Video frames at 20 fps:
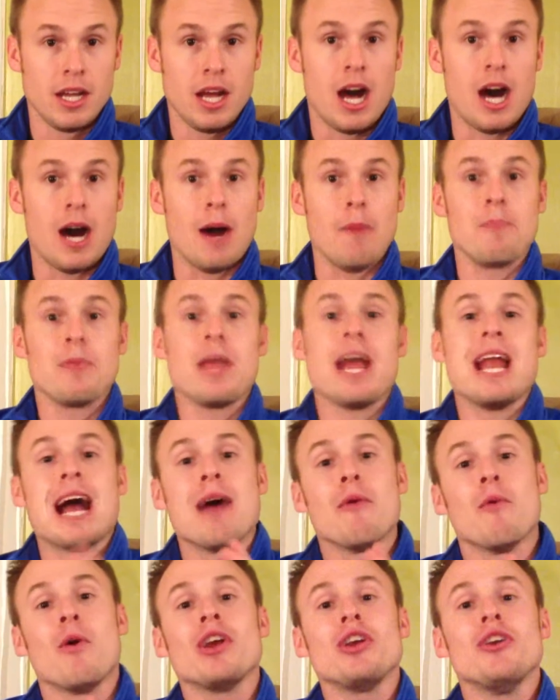And
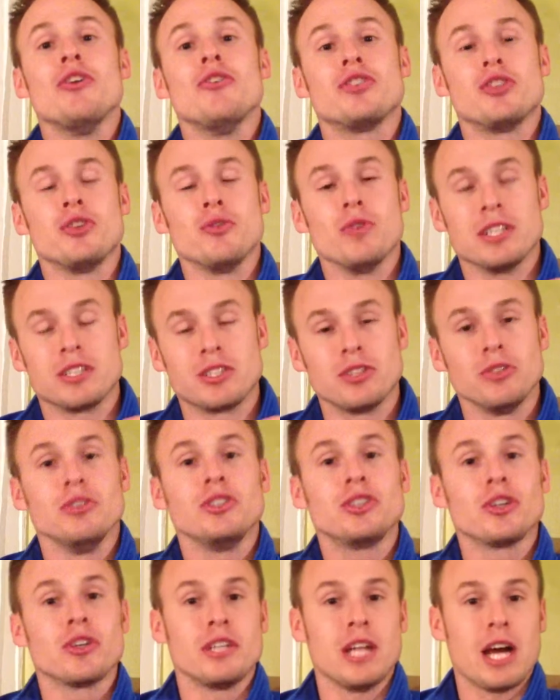I want you to, as soon
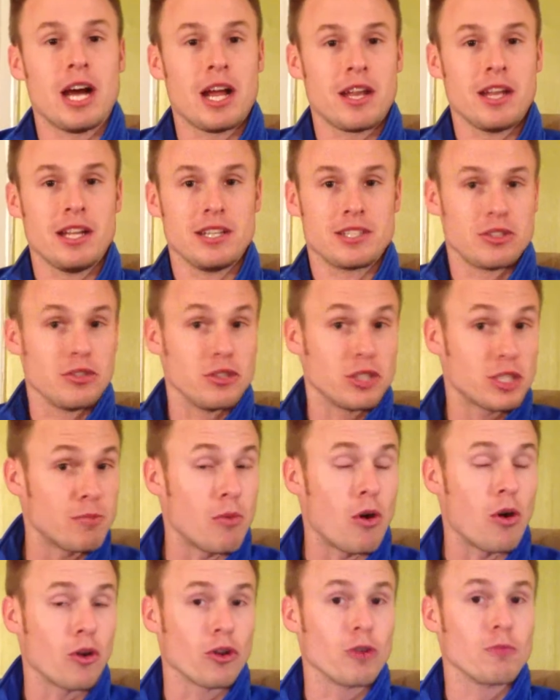as you're done, as soon as
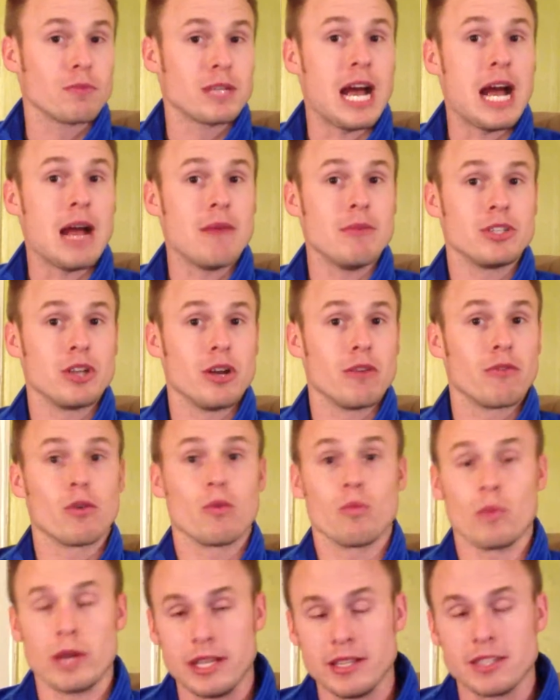small group time is over
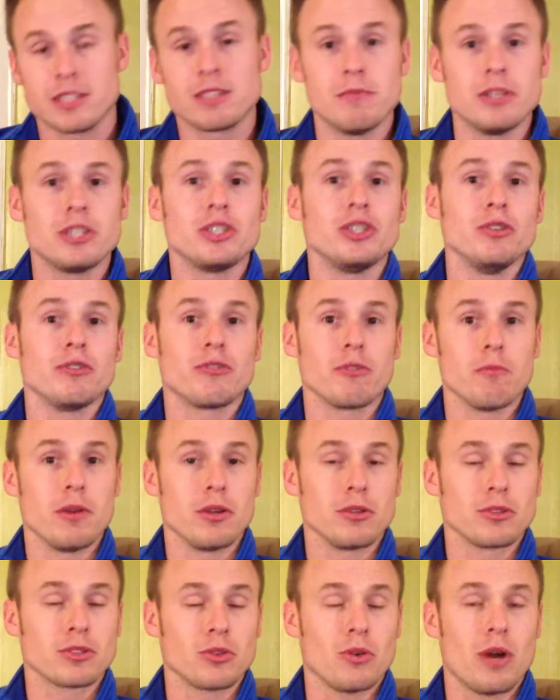and we dismiss you from
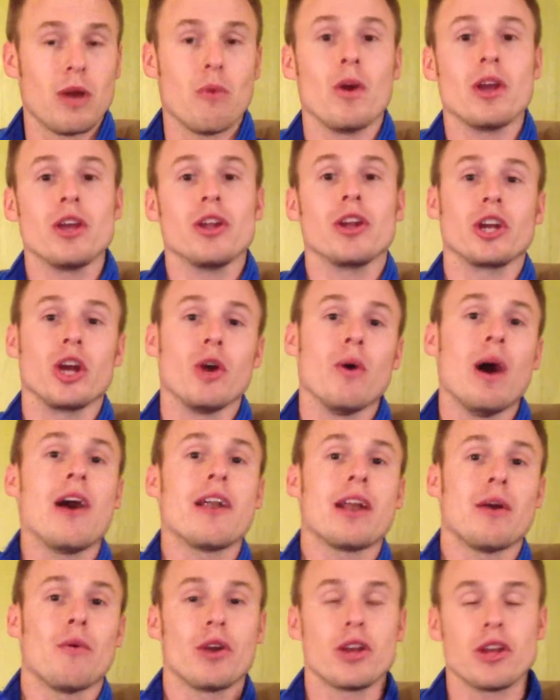middle school, I want you to go out
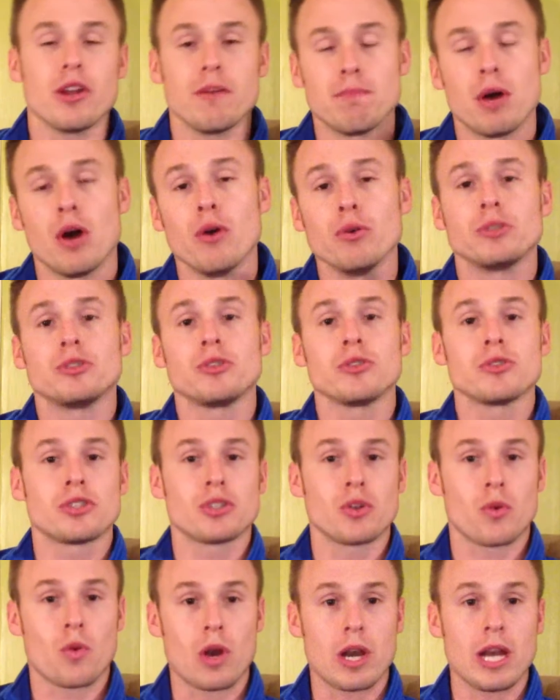and I want you to post your
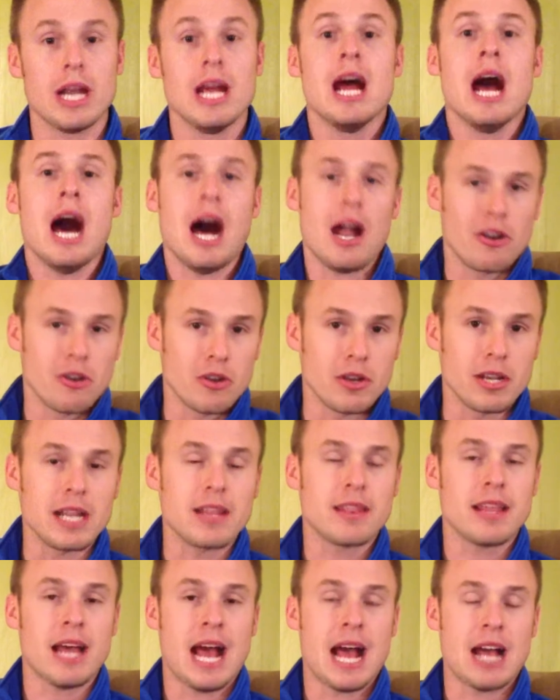story
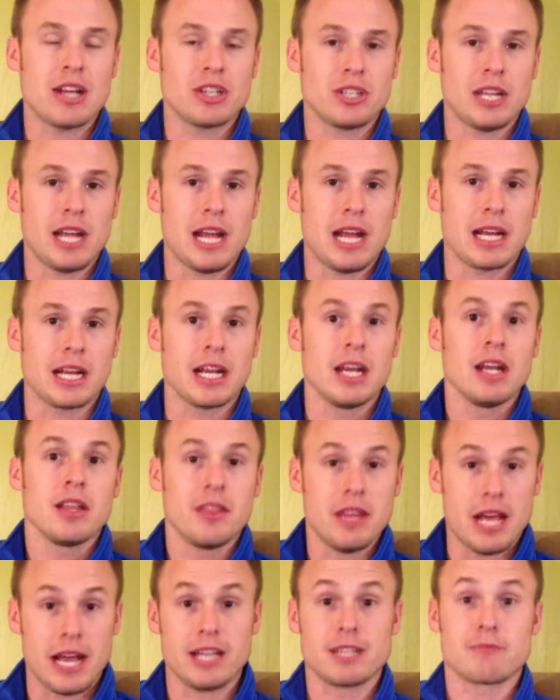underneath the hashtag
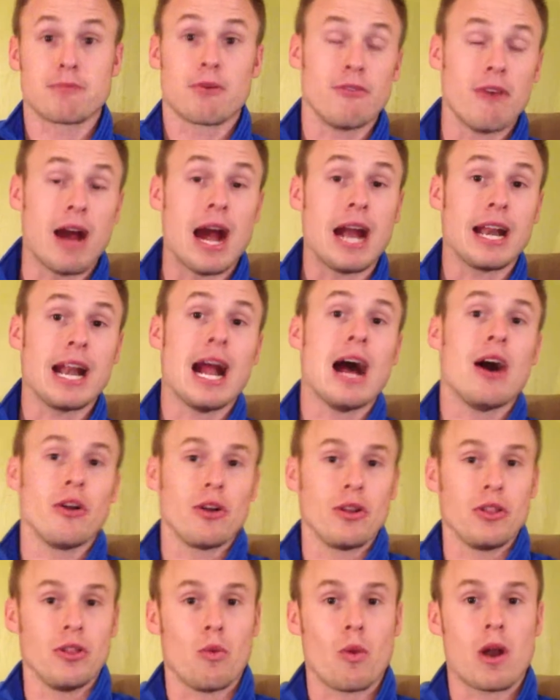that is provided out
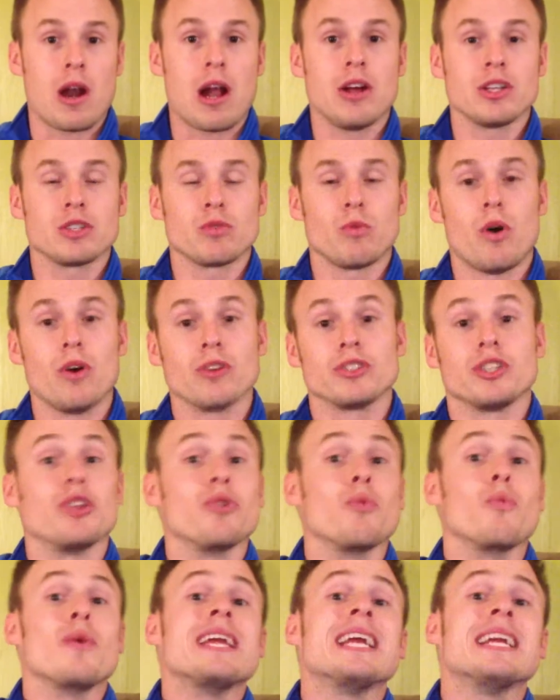on the warehouse wall, so
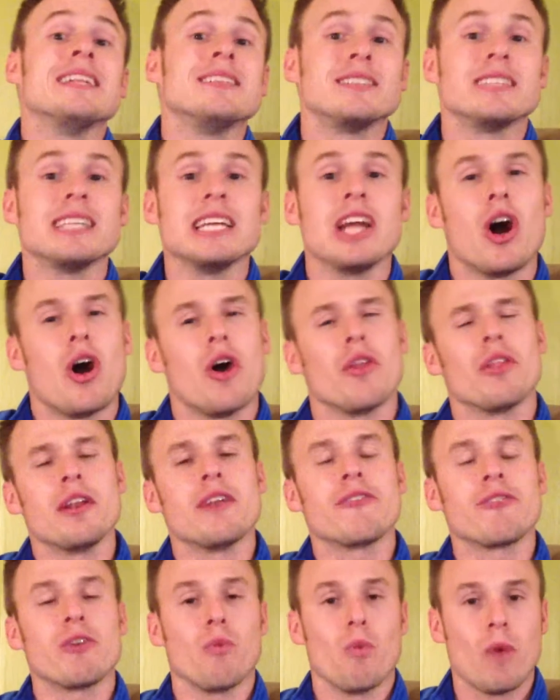that we can see all the
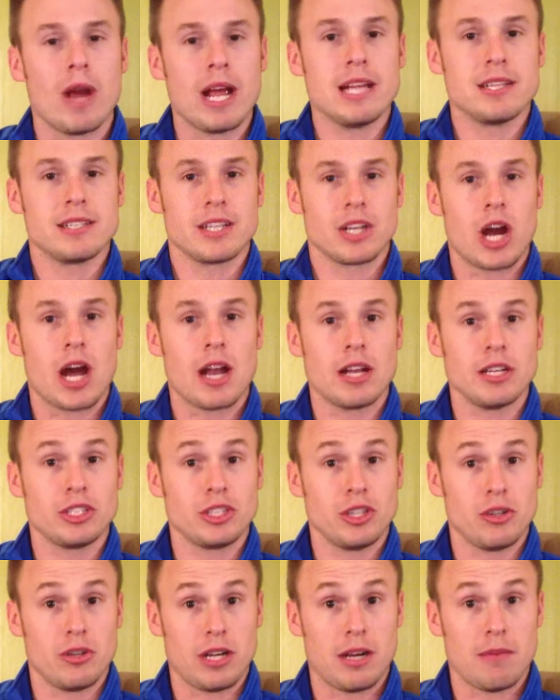different ways that God has
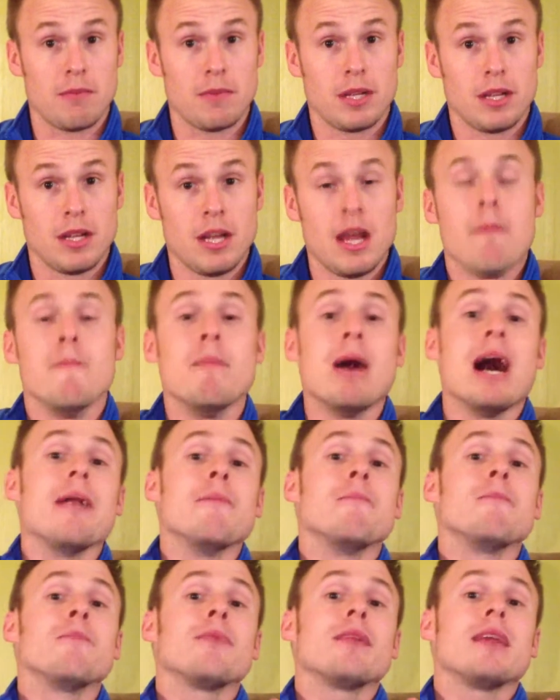showed up.
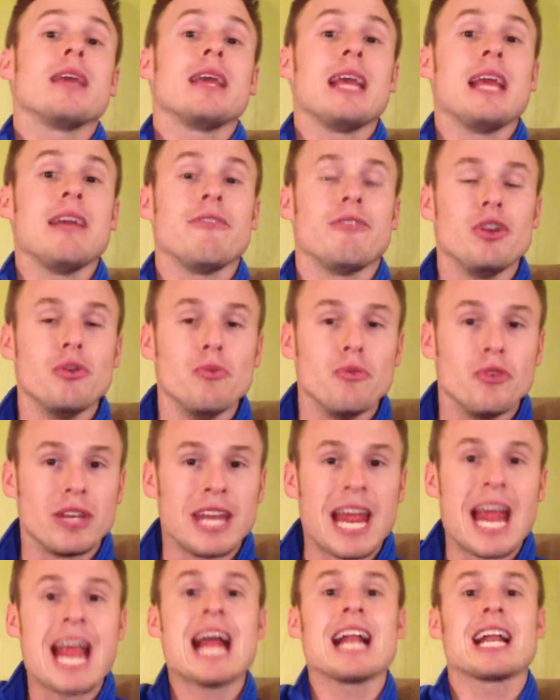But if you
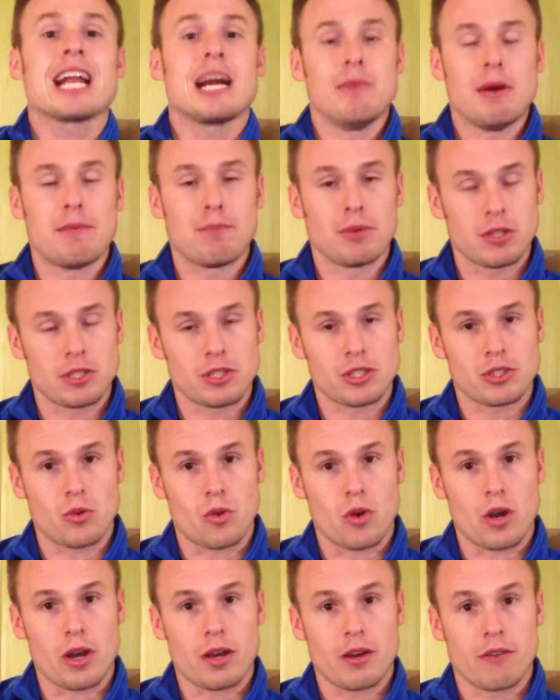can't come up with a
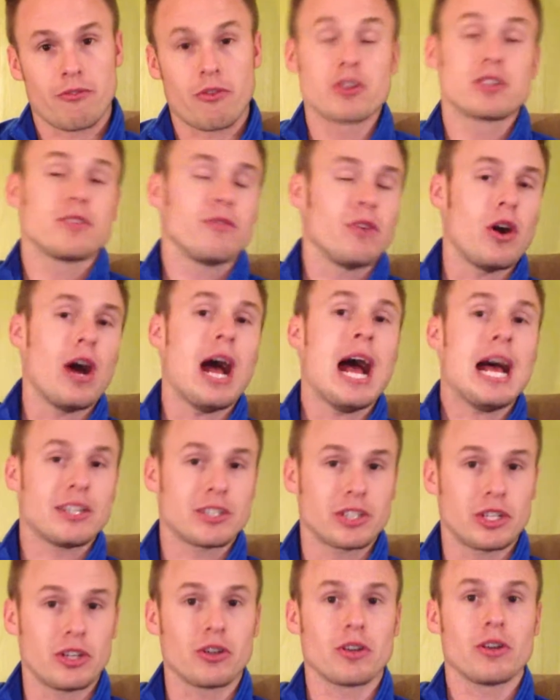story, first of all,
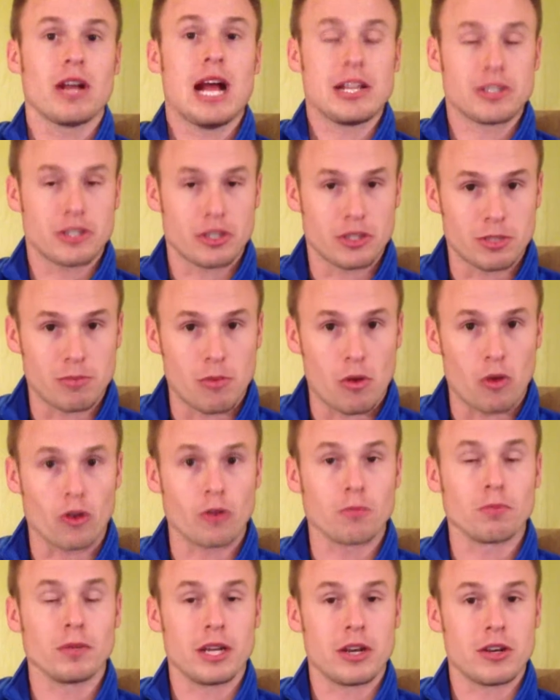ask your small
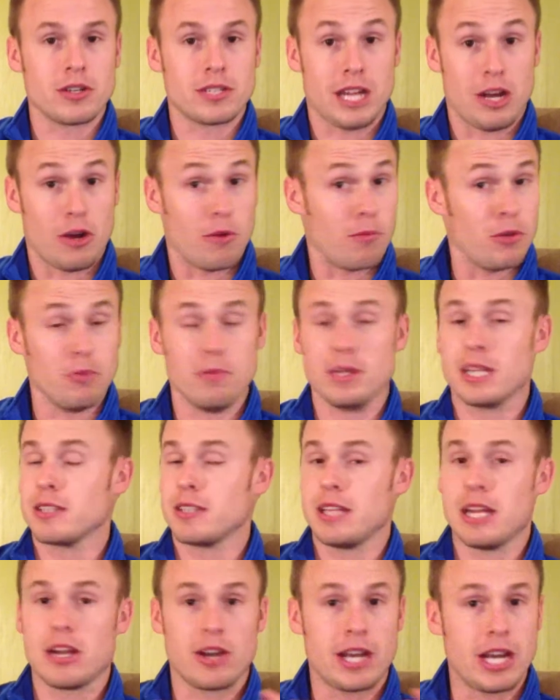group leaders to help you, because
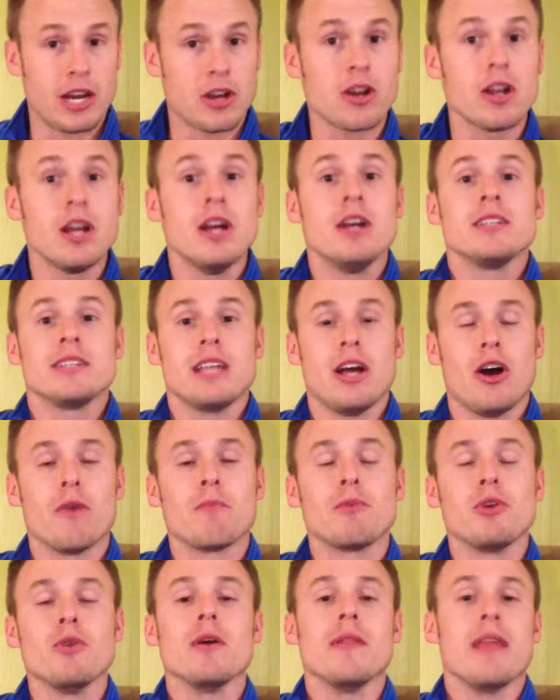they are here to
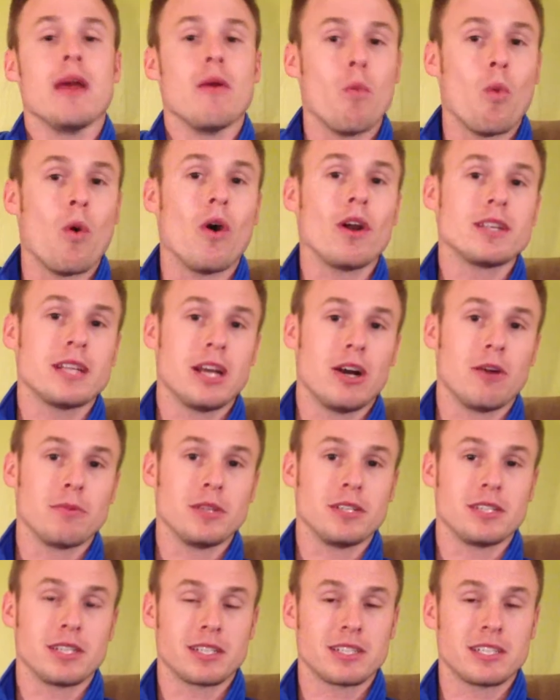help you and they want to help
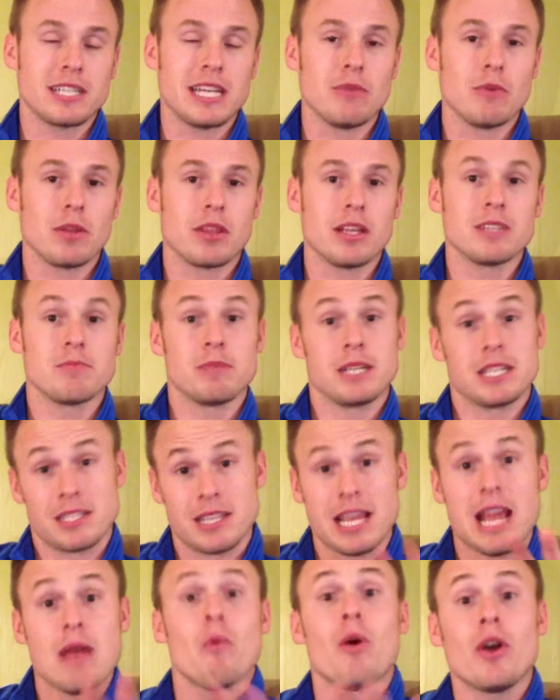you succeed with this, because
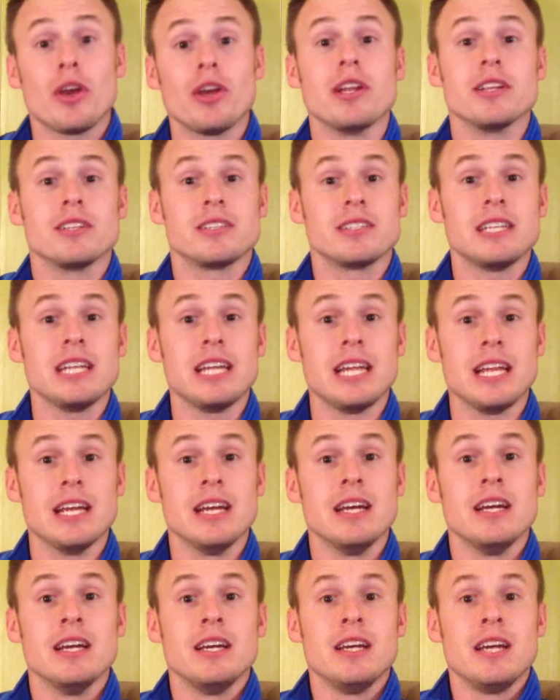they want you to see
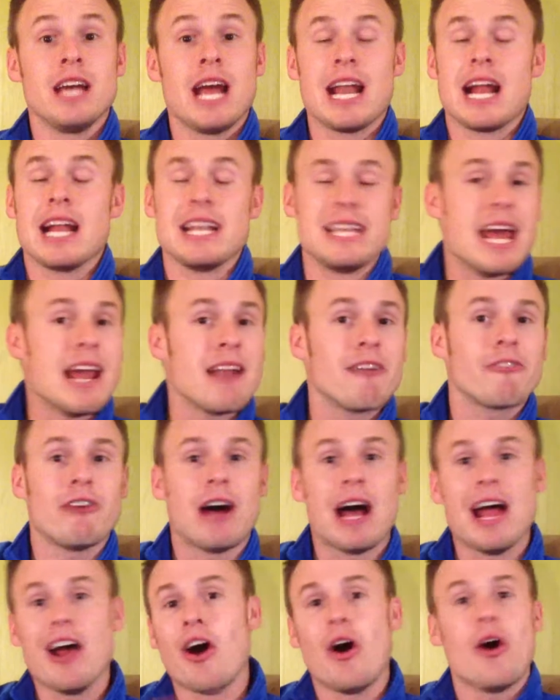and
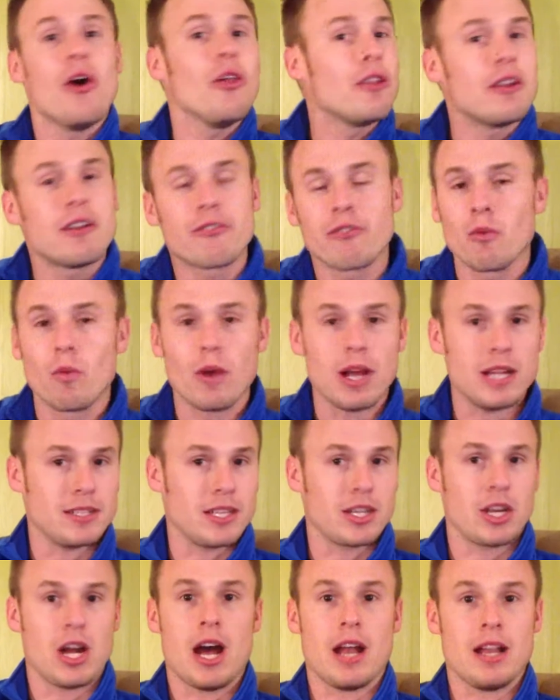identify all the different ways
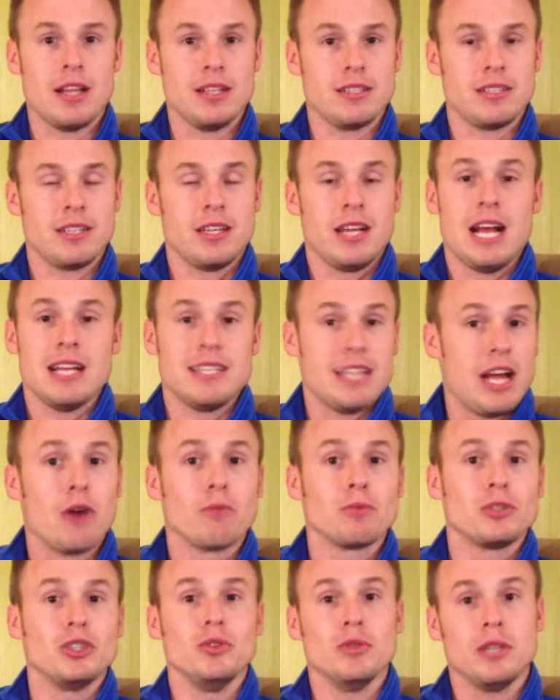that God has
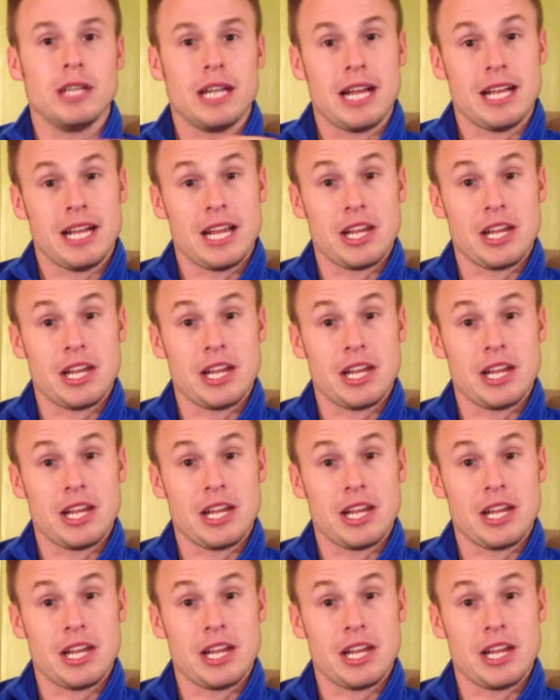helped you, and